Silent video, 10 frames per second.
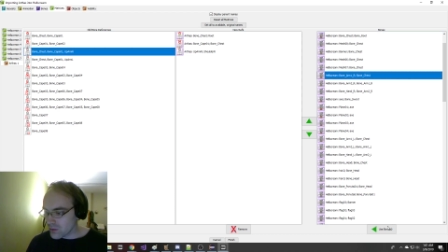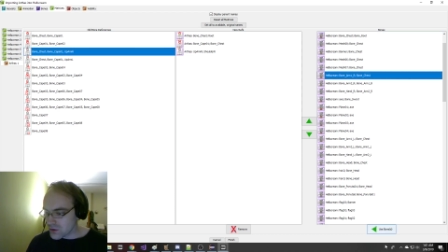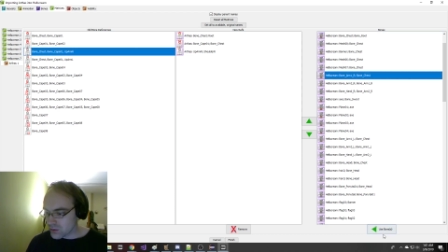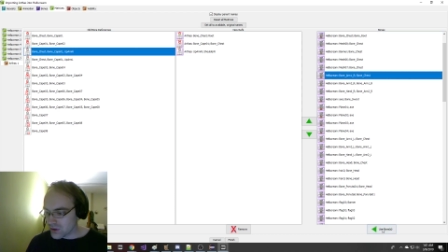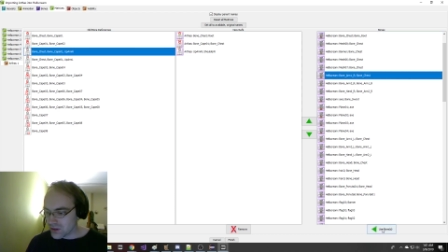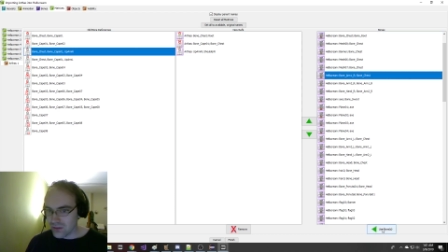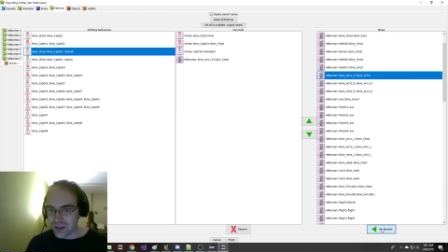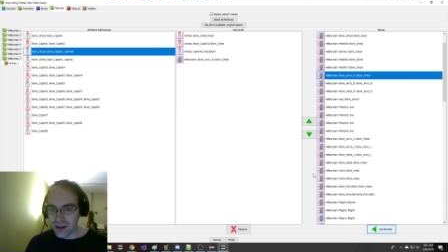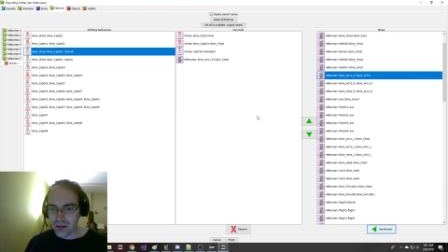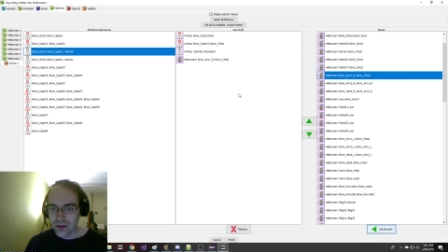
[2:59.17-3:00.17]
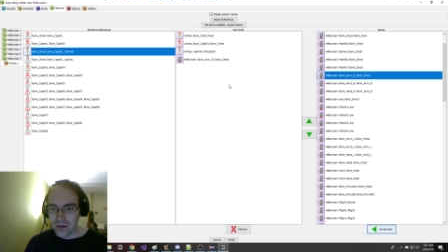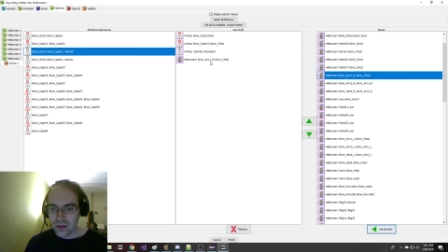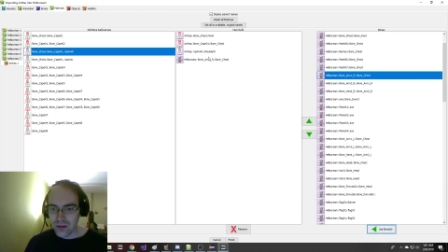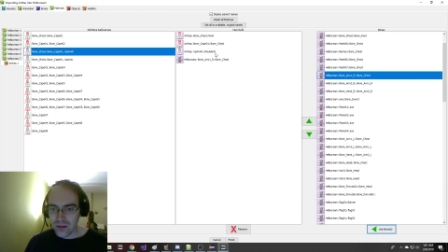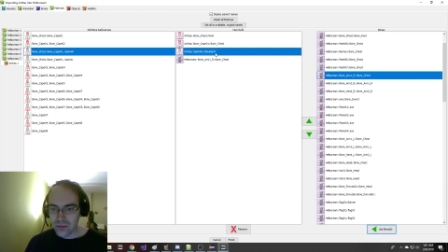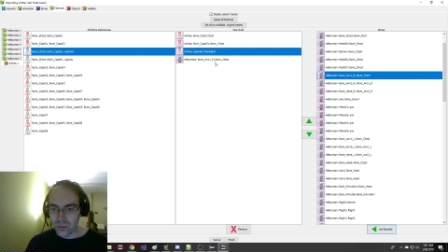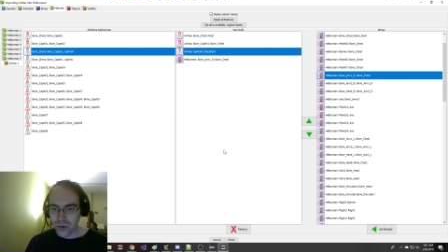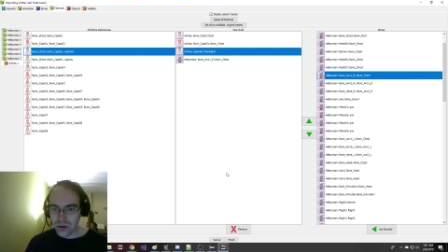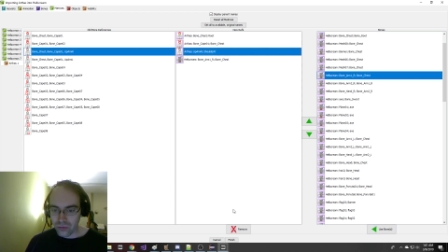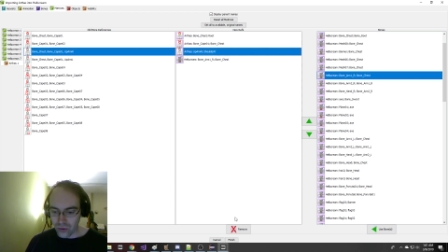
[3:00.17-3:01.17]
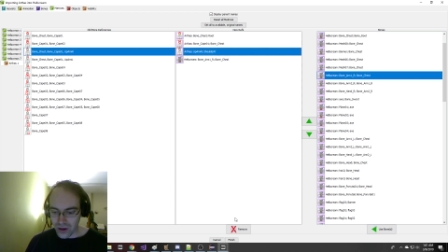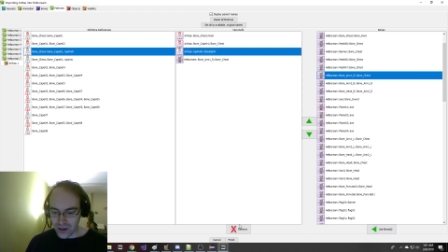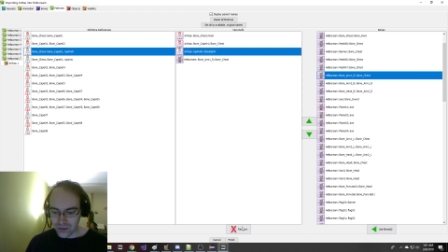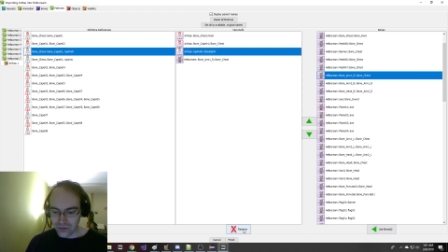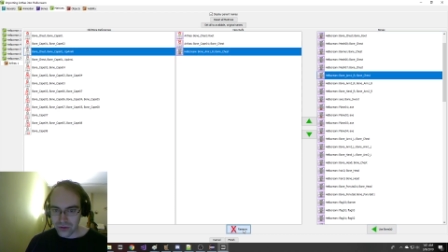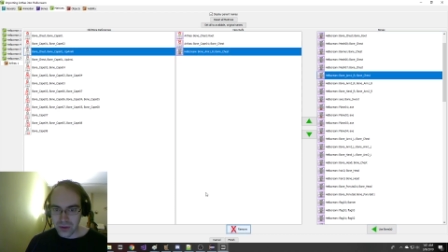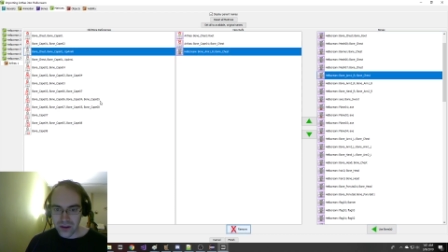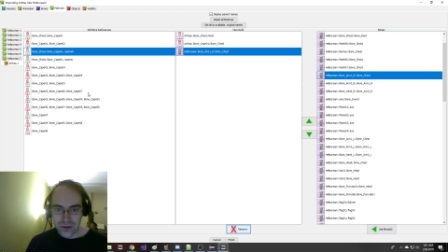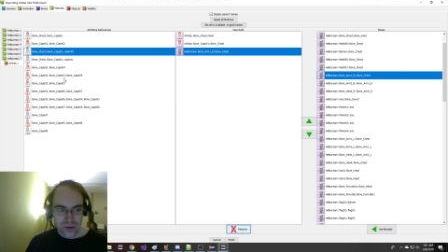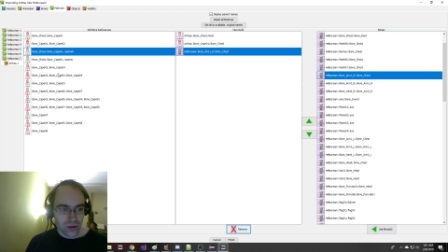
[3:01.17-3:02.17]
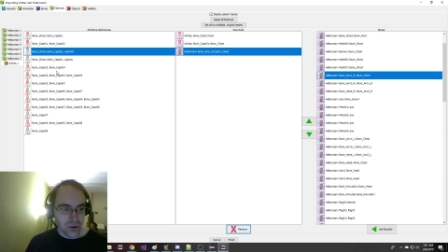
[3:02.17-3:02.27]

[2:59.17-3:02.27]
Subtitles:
So we're going to give that arm 1 right from Hellscream.